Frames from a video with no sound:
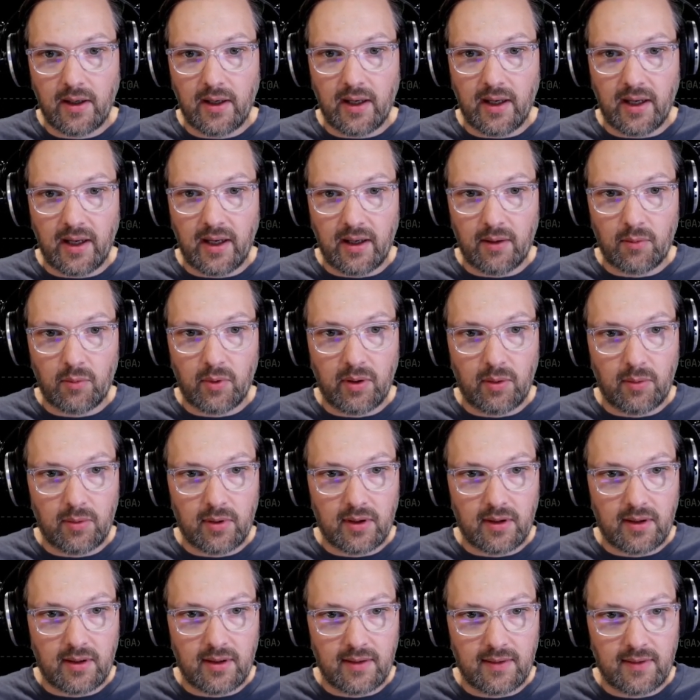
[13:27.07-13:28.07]
and we
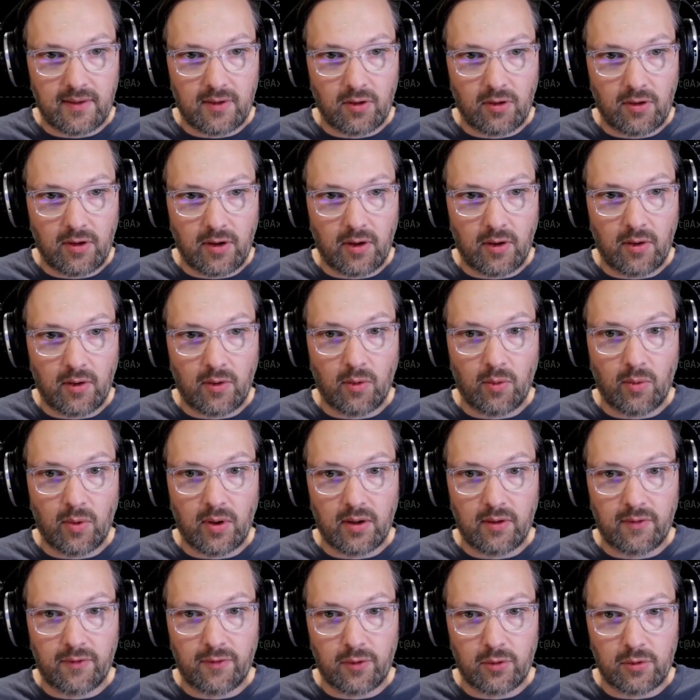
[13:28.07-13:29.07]
want this to go one
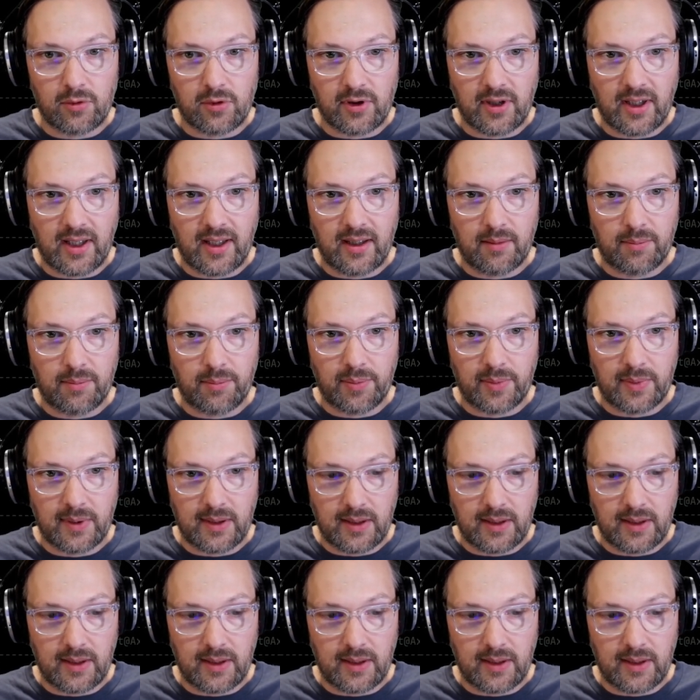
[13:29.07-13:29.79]
folder up